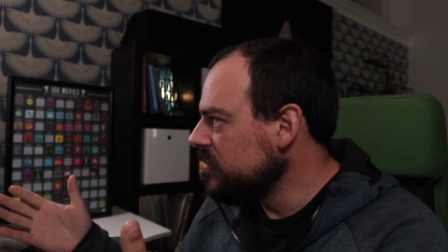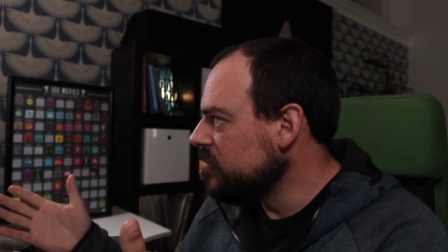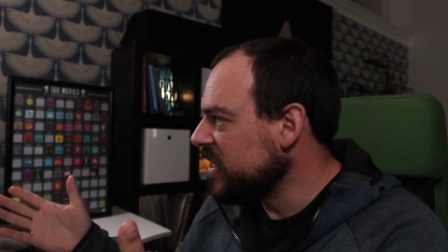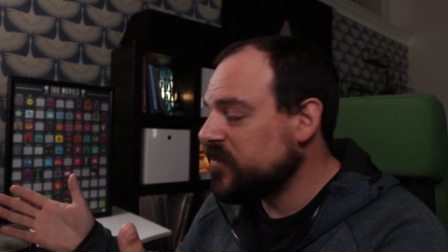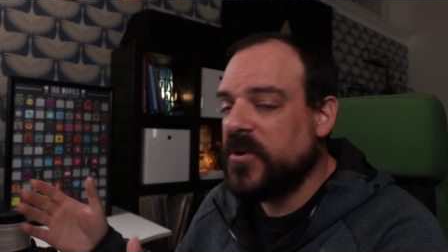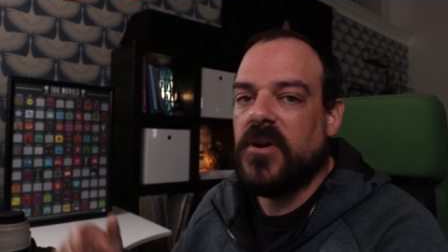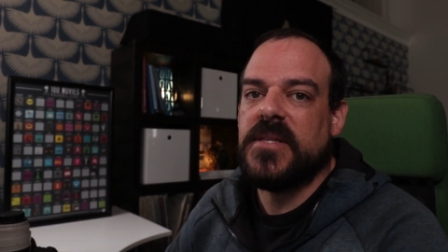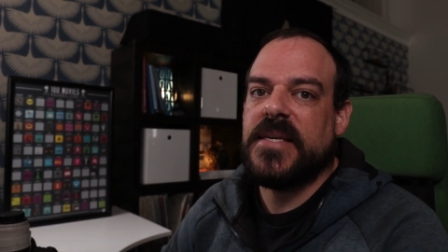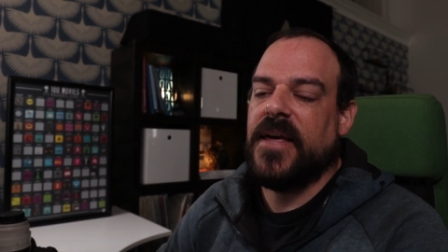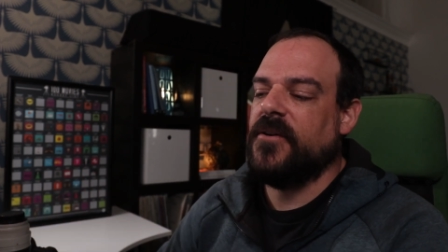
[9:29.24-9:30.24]
let's put it all
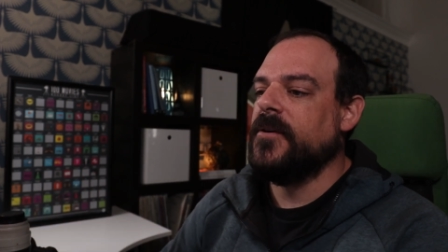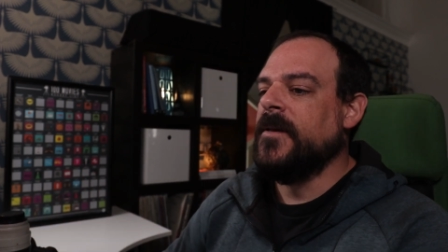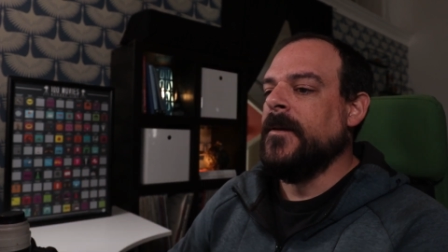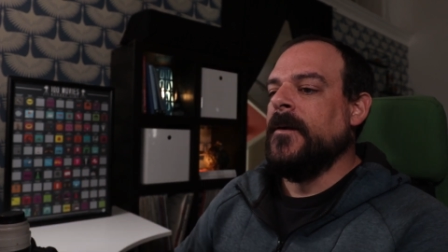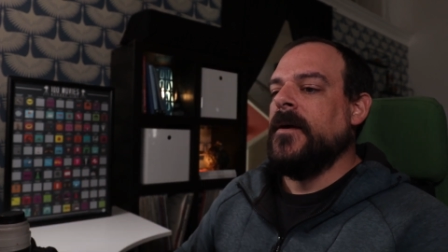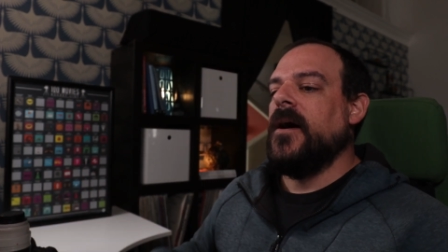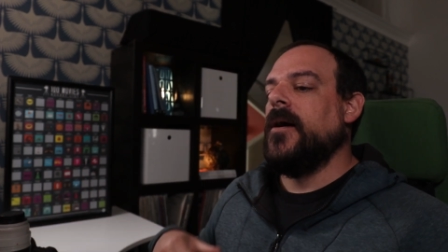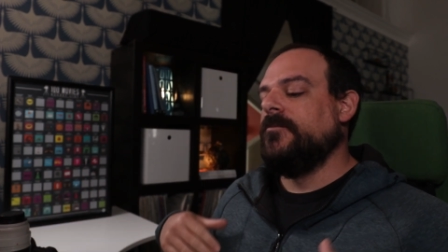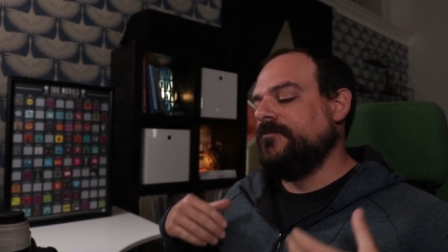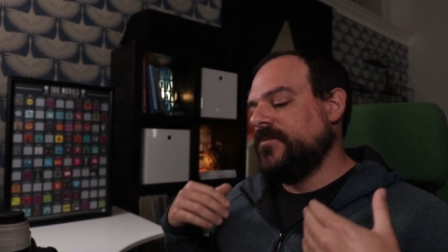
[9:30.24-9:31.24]
together.
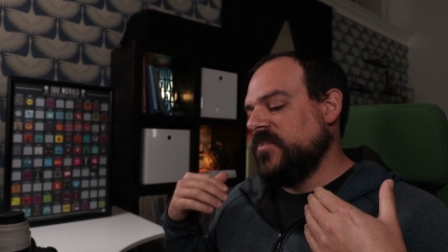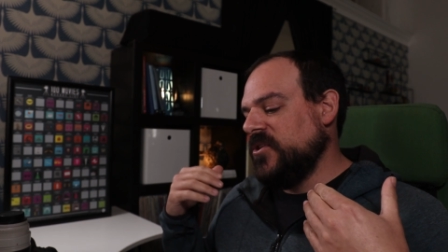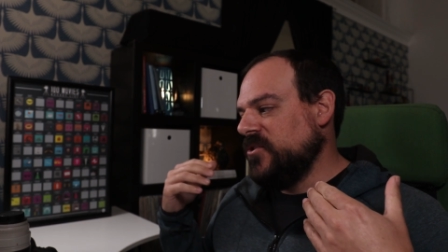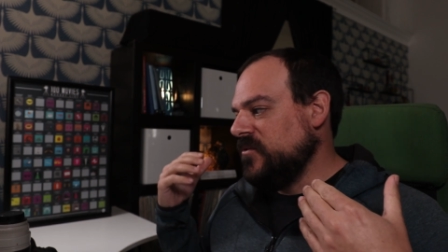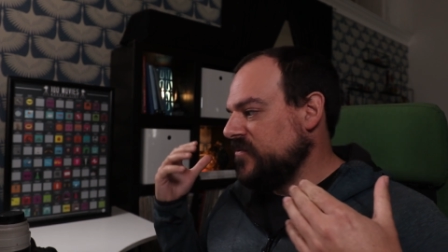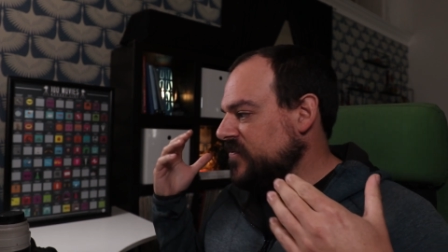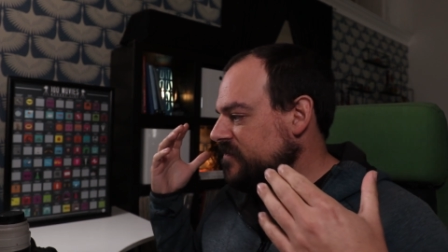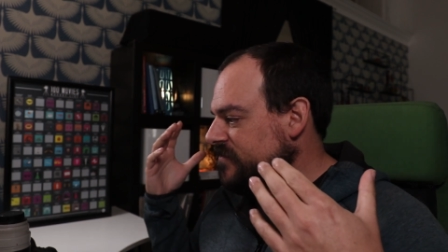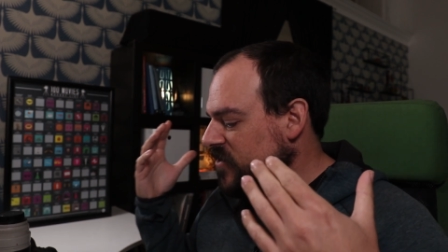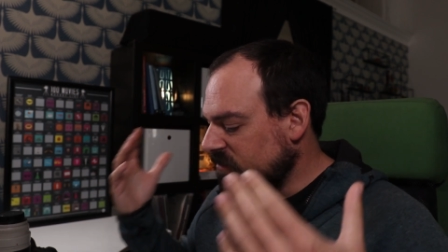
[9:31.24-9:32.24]
Um, you've
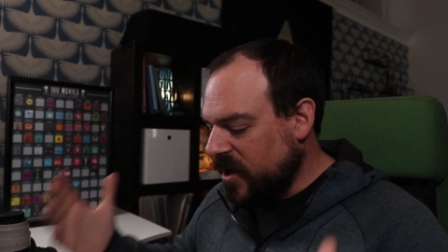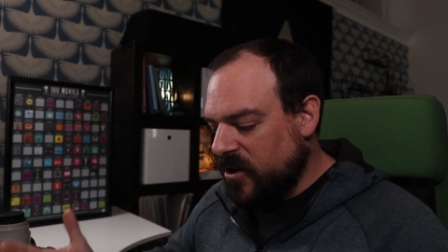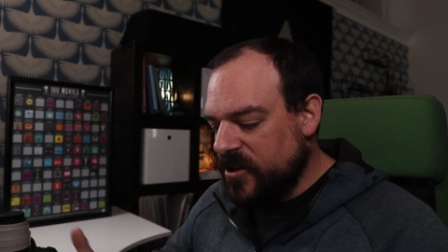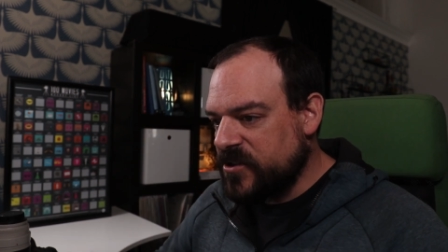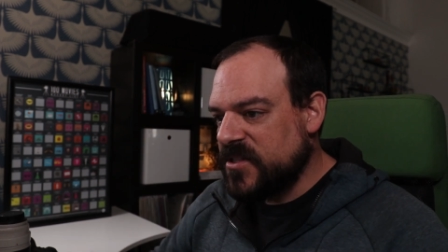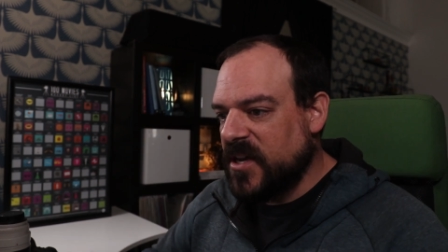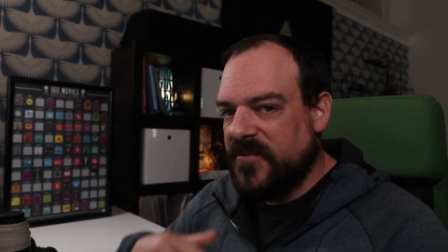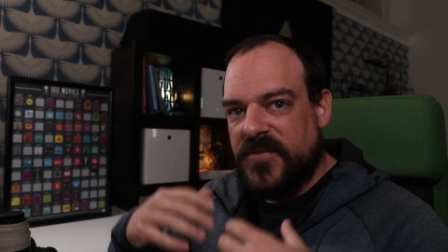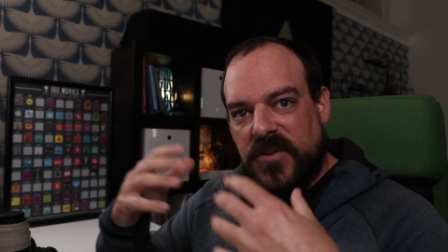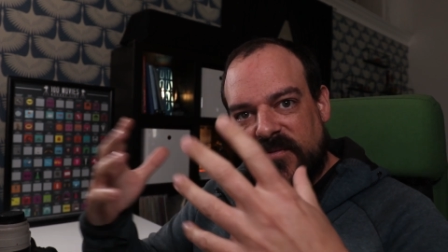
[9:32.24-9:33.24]
you've got all your
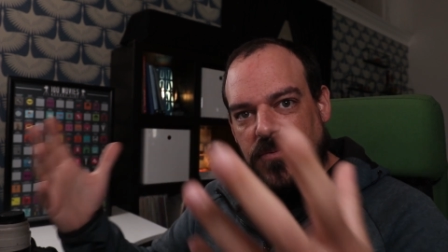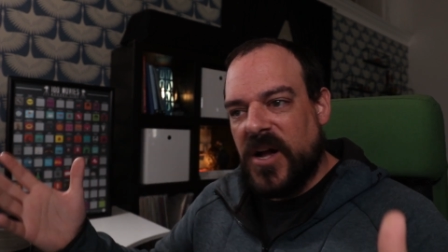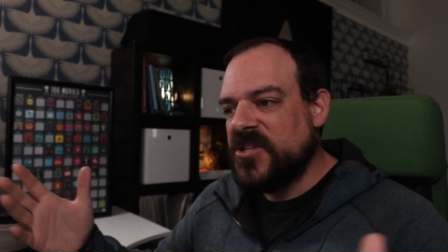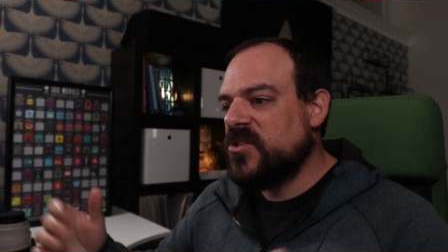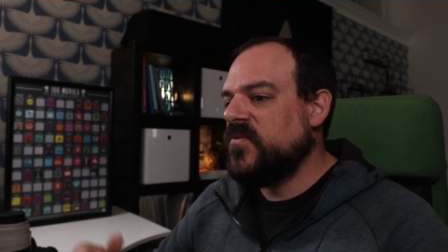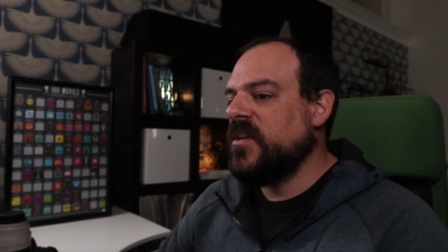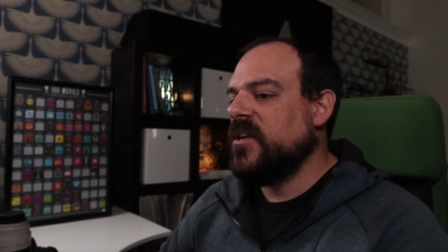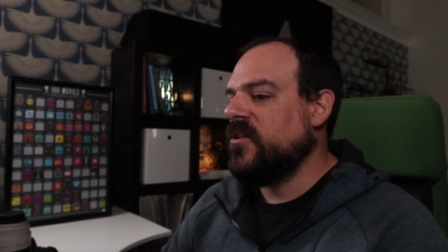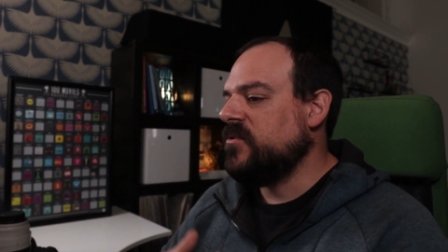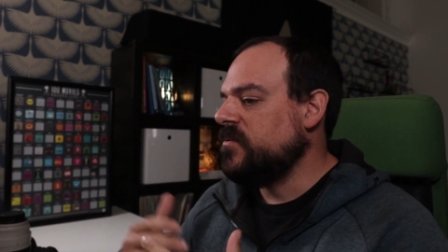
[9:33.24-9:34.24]
stuff, you've watched this
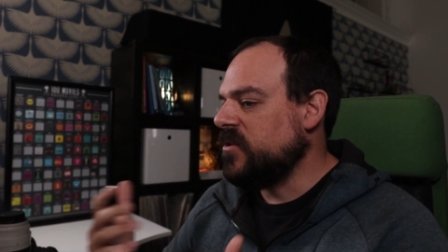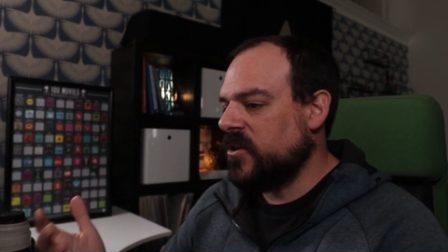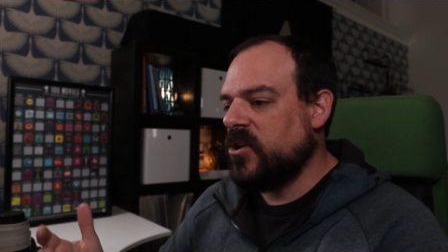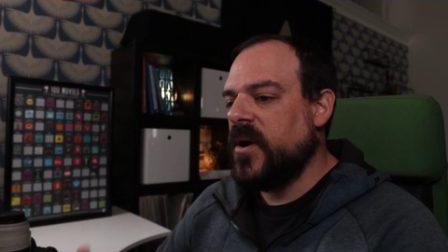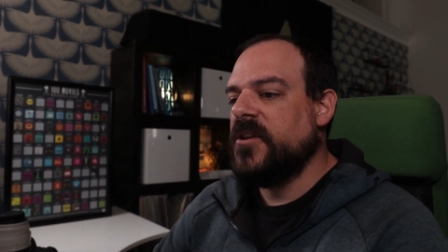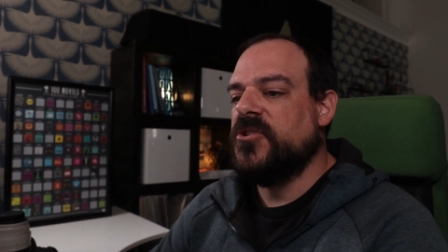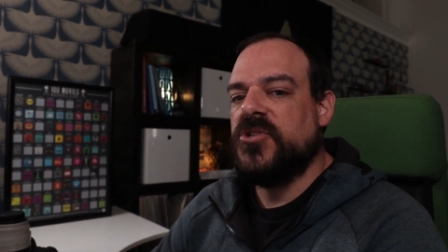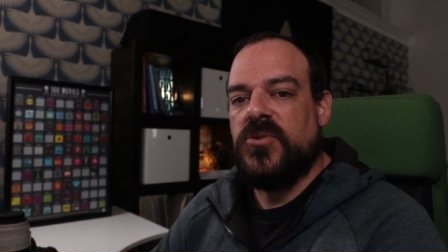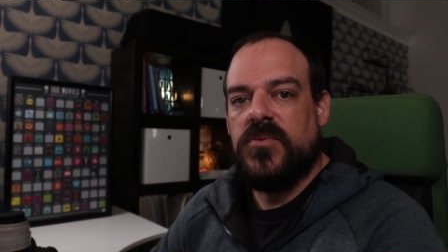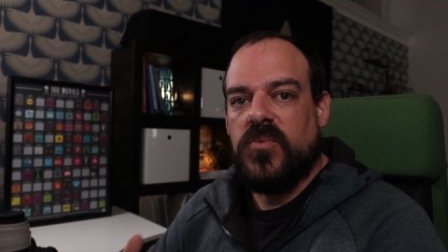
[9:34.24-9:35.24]
video, you're gonna go out and you
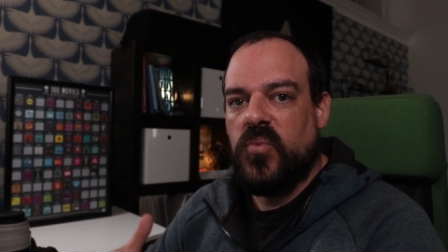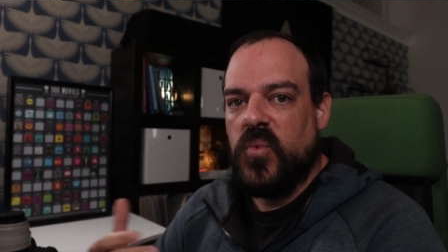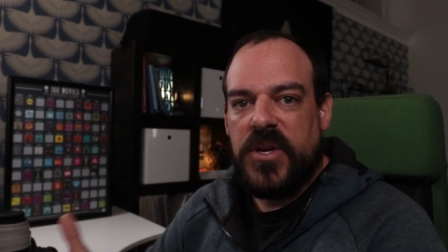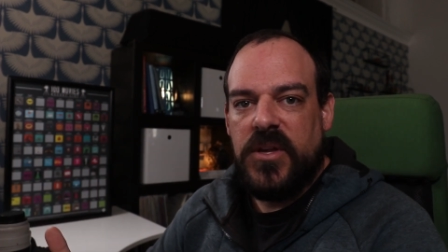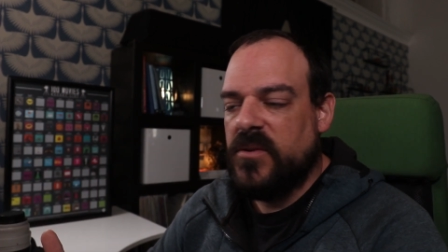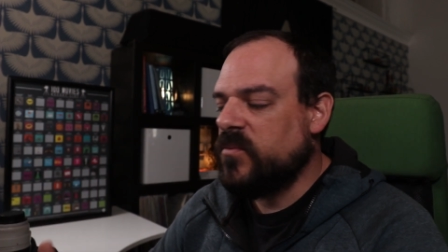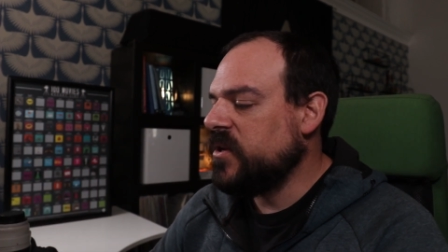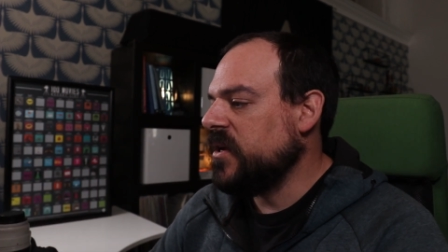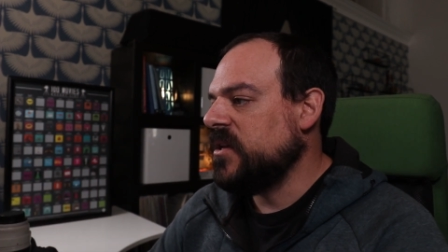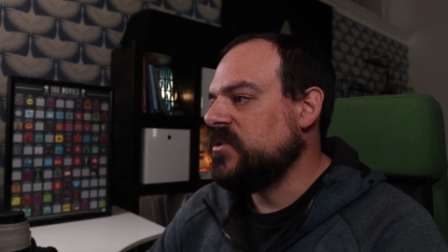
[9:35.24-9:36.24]
shoot, what are you, what
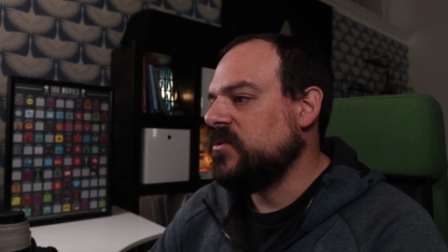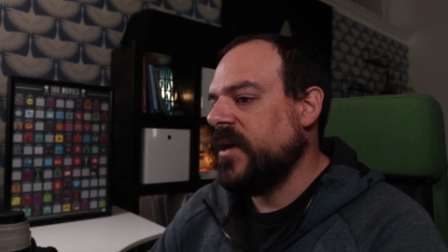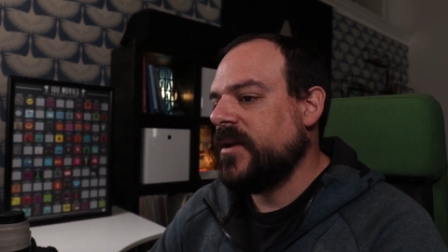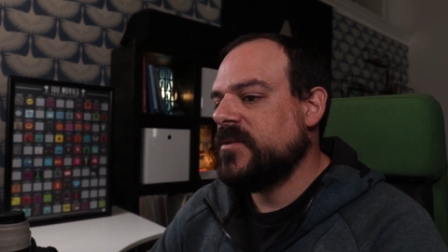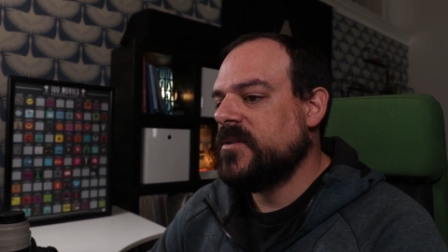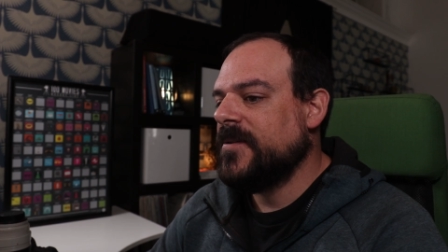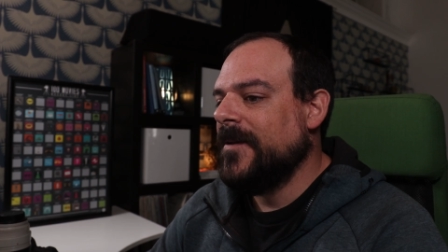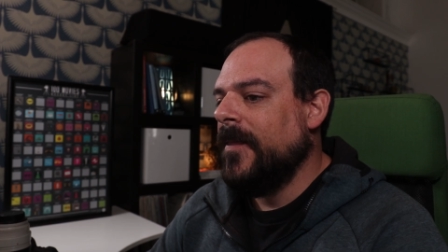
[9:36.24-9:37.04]
are you gonna do next?